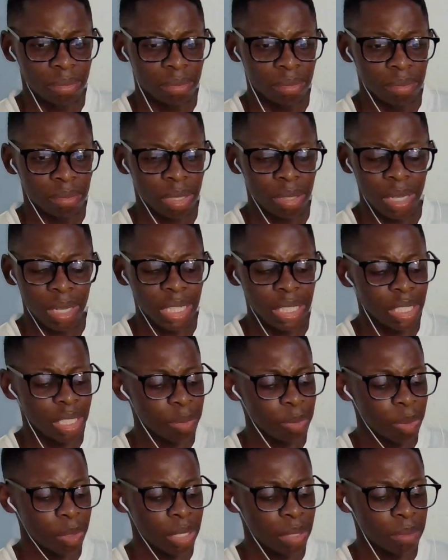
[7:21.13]
Bro, at
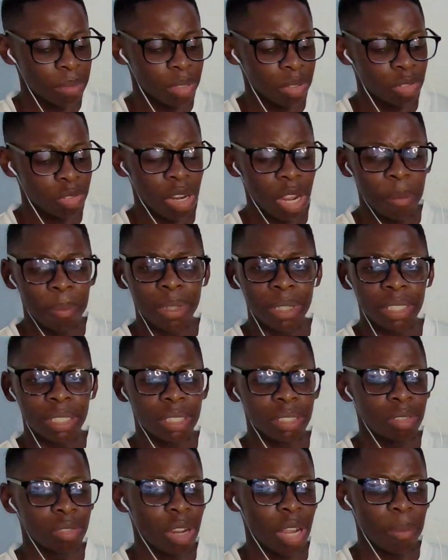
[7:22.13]
this point, bro, drop like
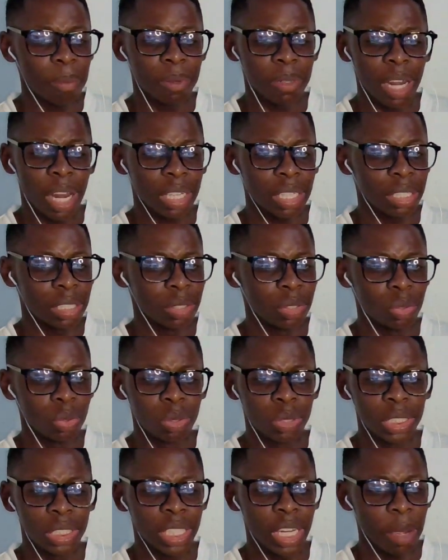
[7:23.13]
a
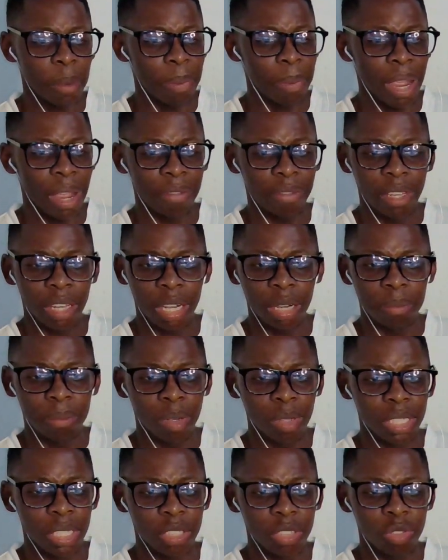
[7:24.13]
nuke in that bathtub,
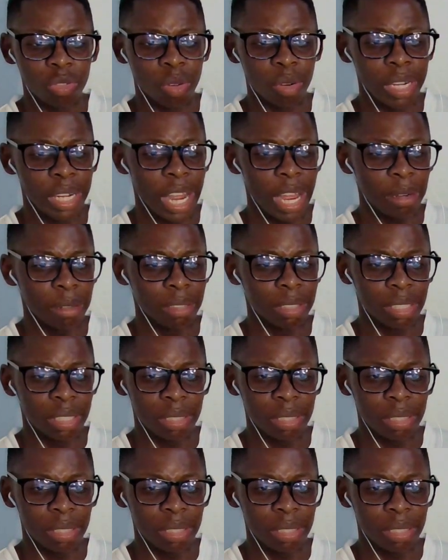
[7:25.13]
bro. Destroy that.